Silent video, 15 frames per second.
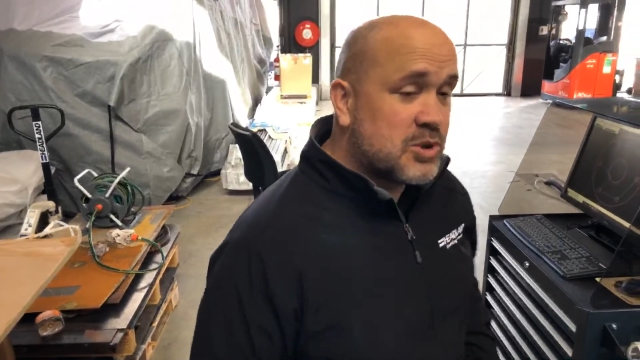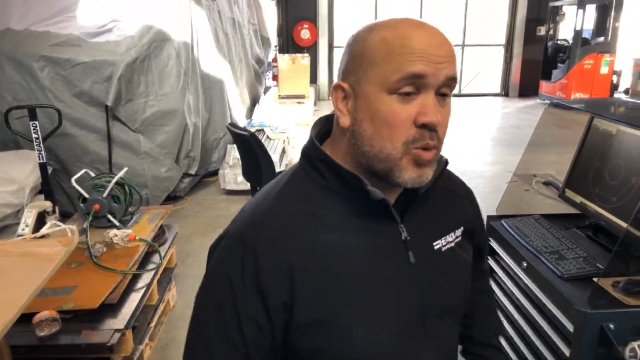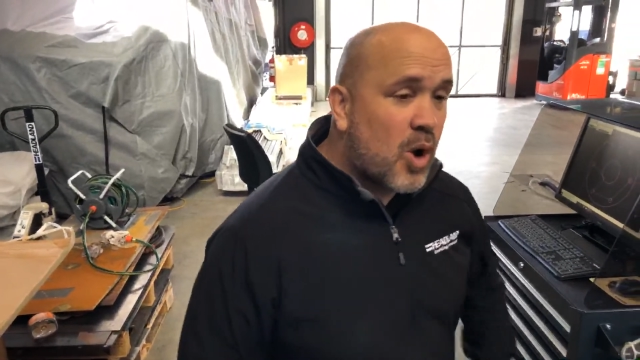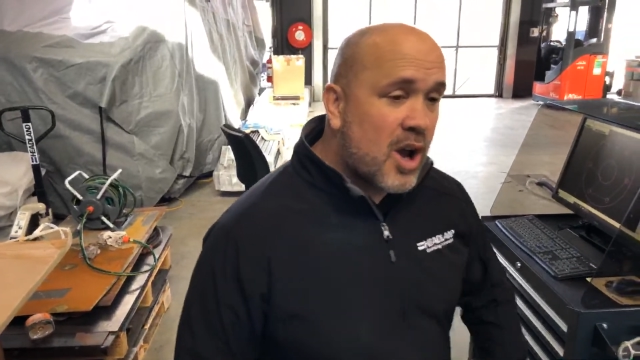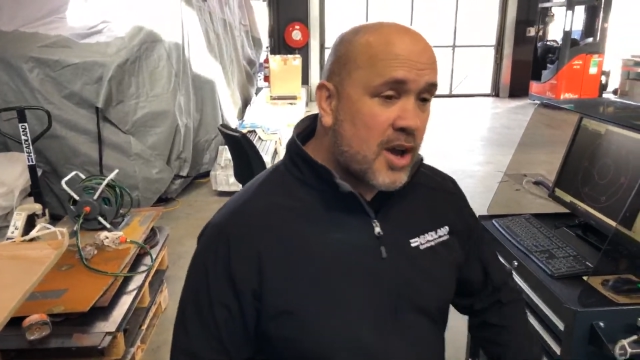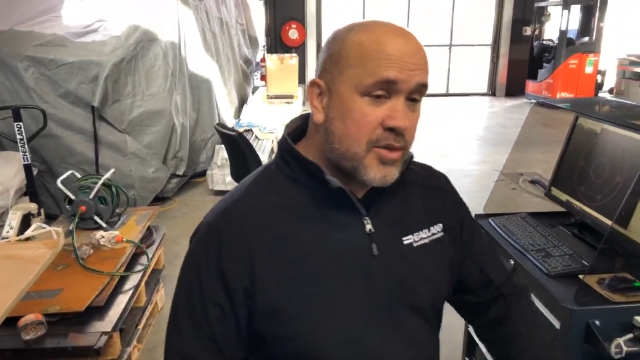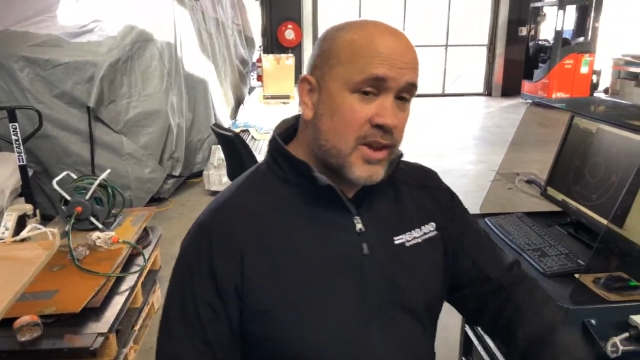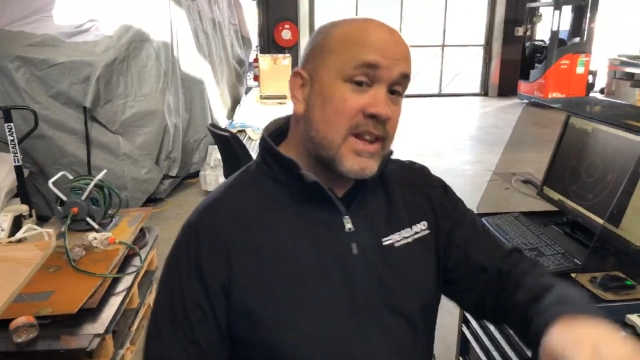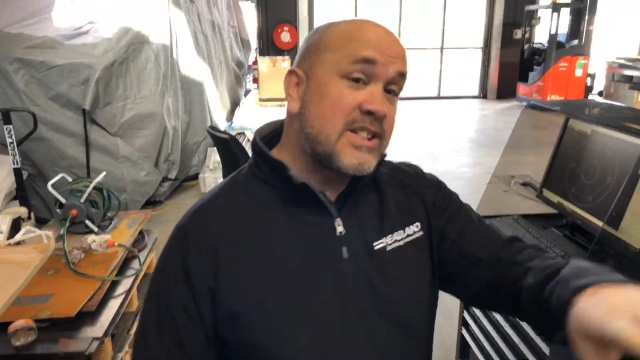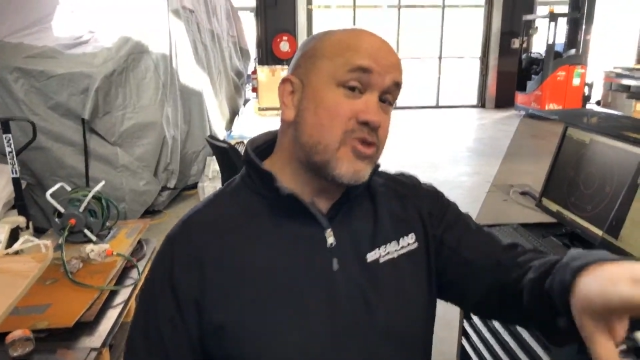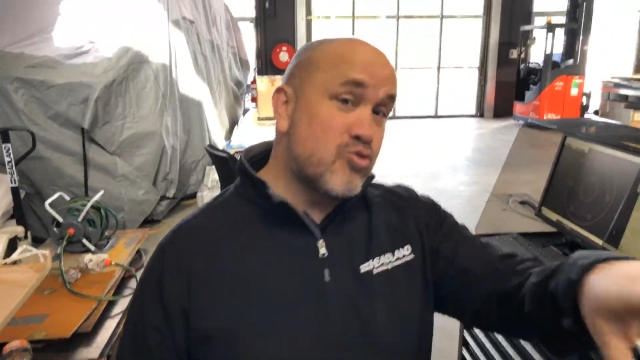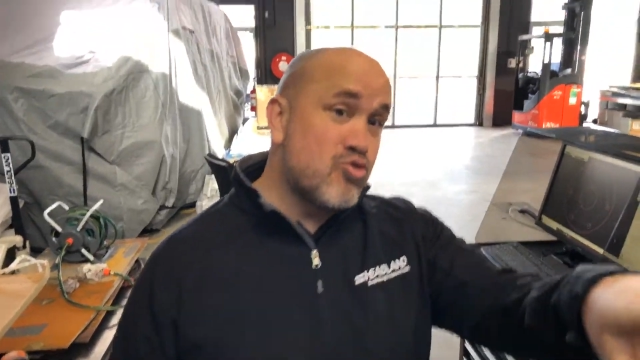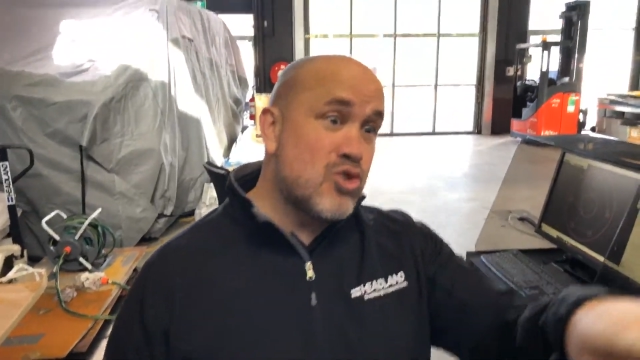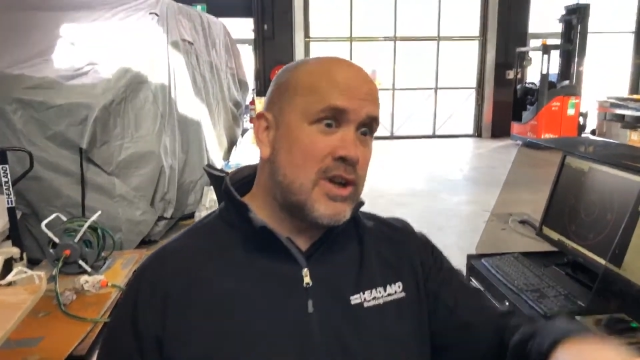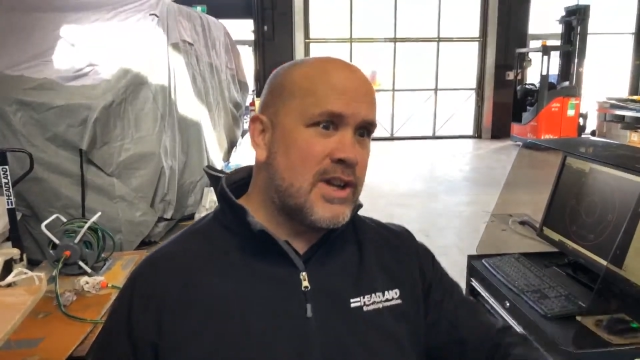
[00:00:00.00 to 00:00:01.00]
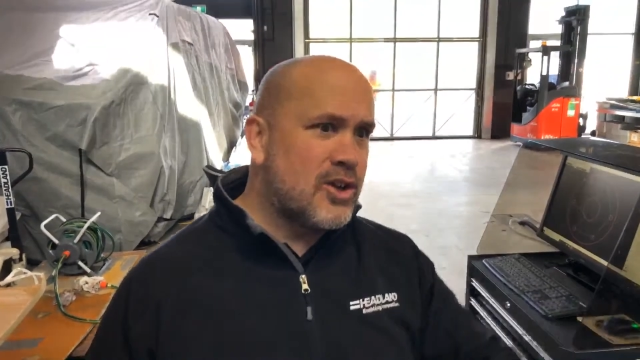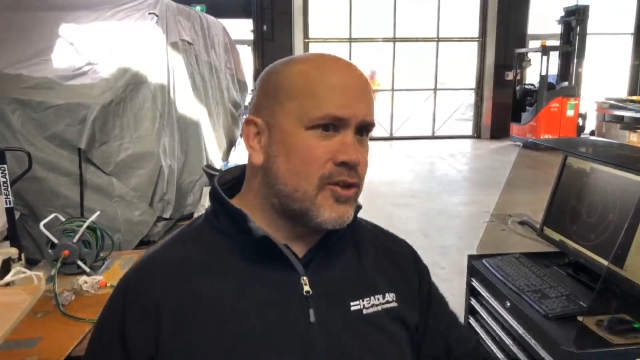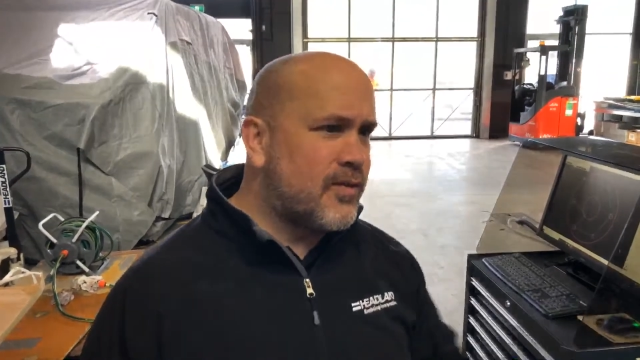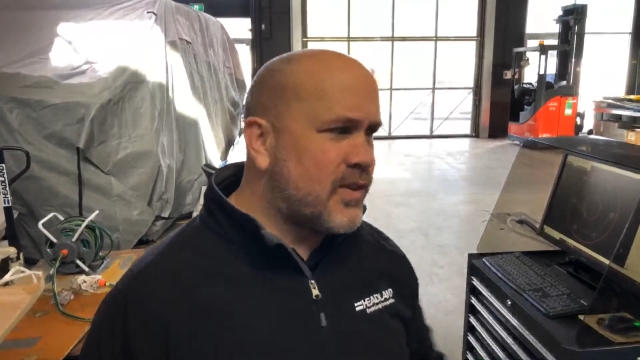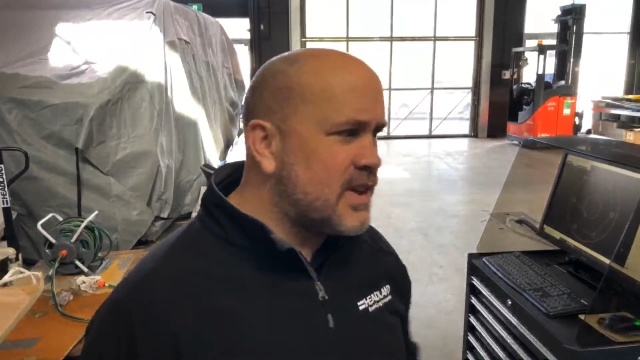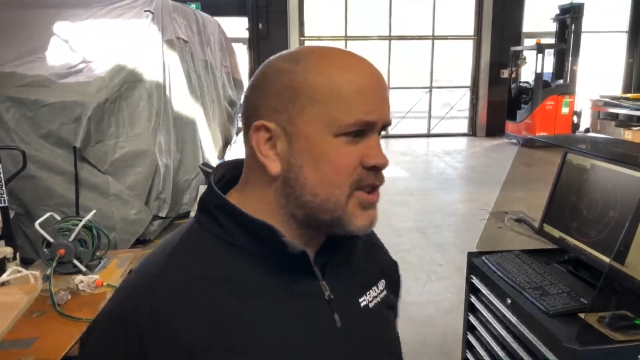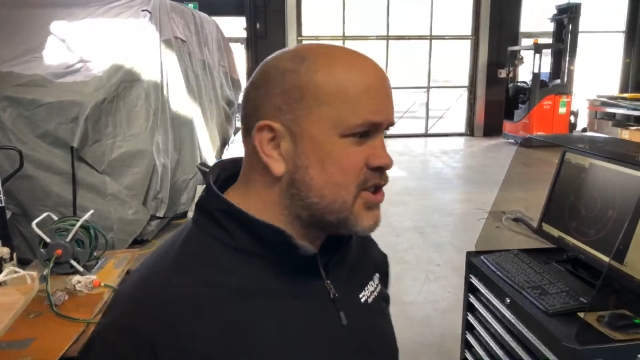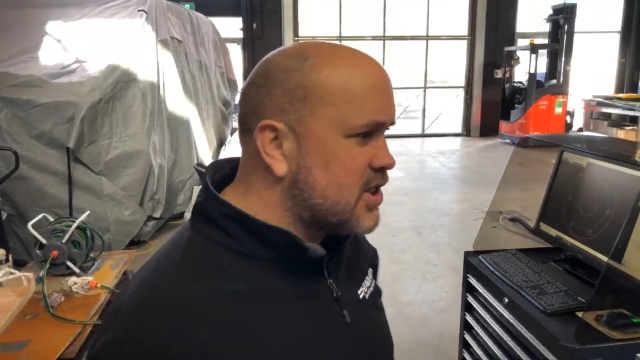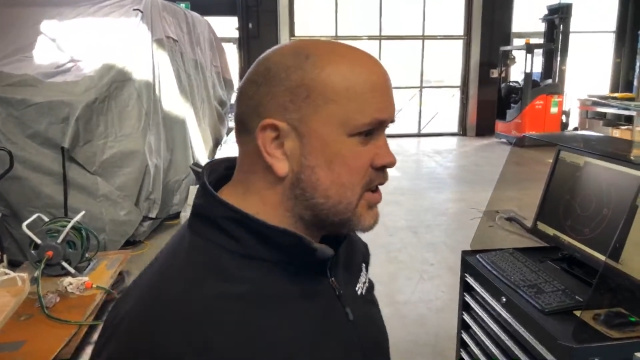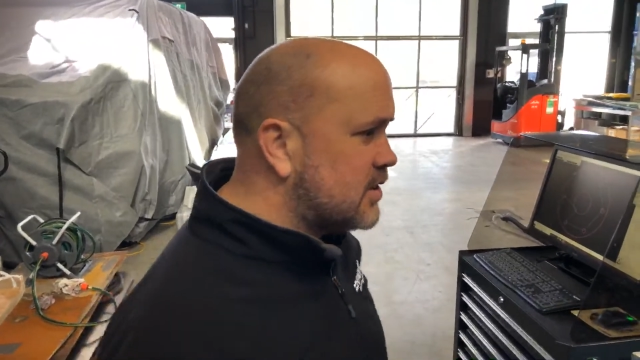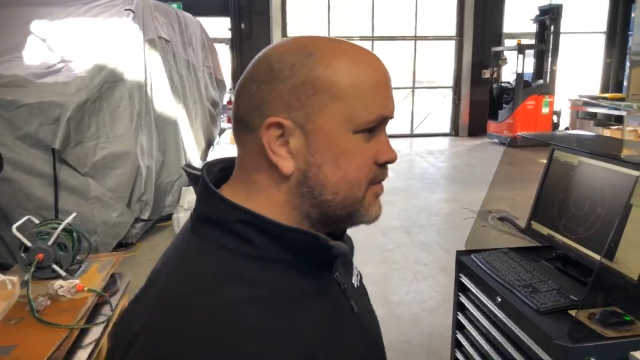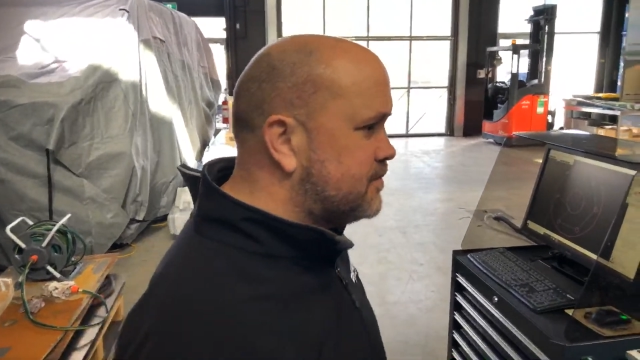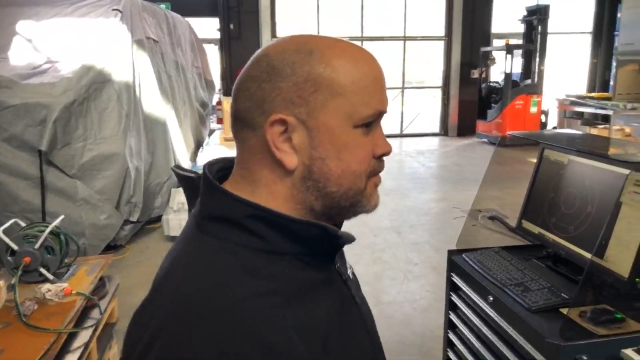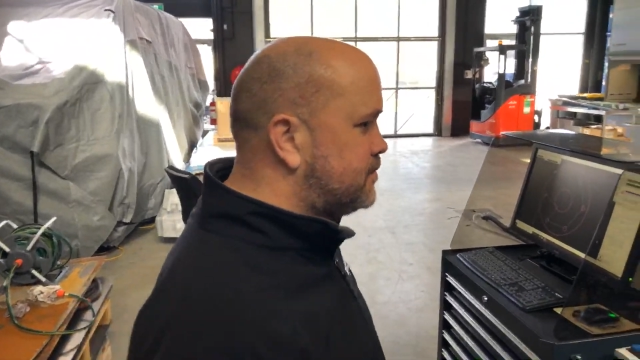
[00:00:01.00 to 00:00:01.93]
is why I think that's a really good feature.